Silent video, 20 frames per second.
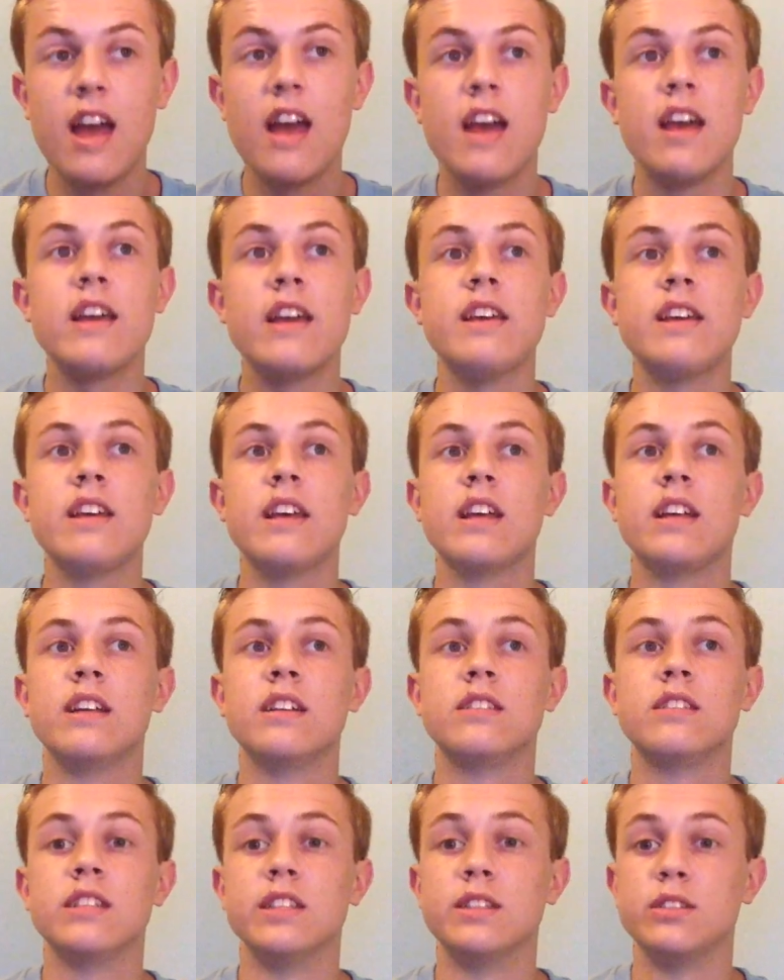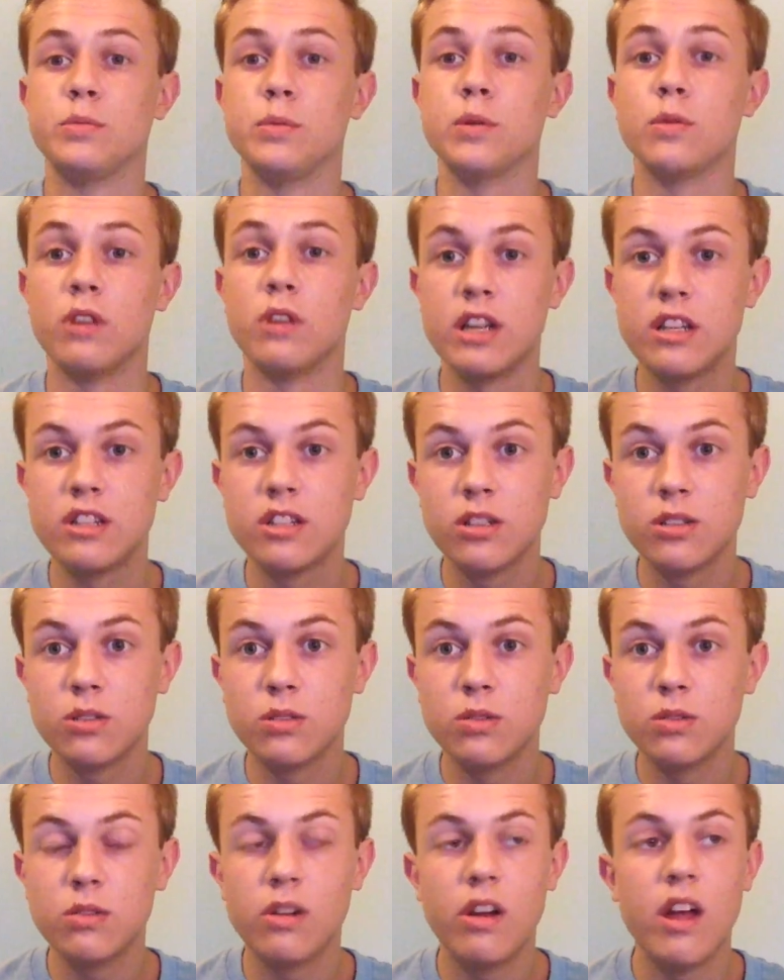he is
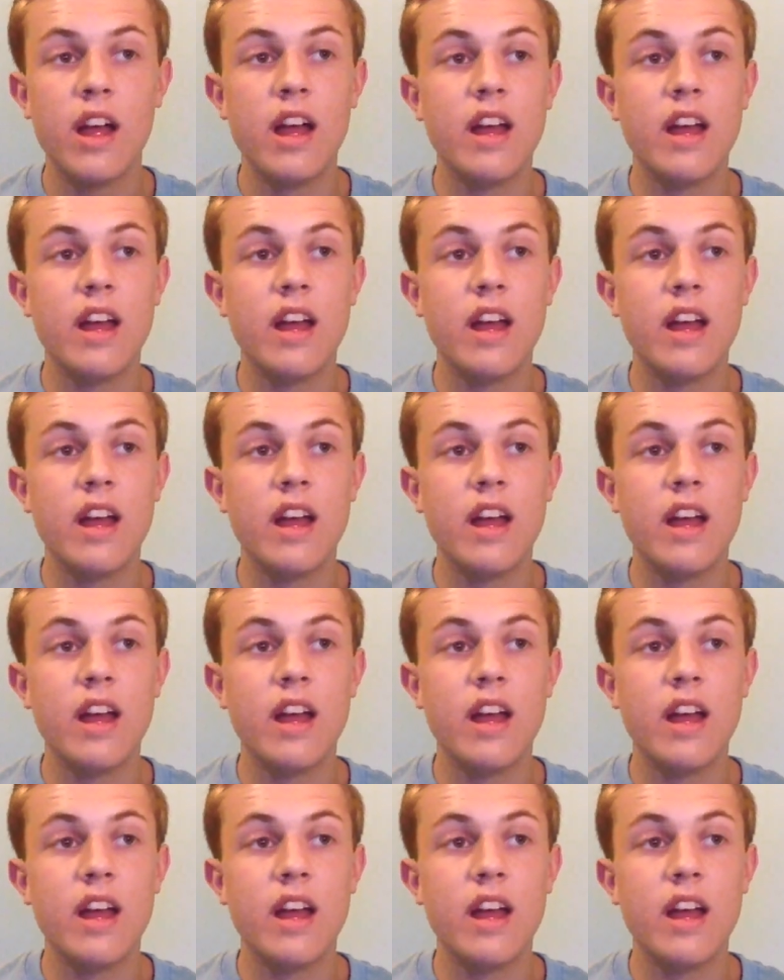inspirational,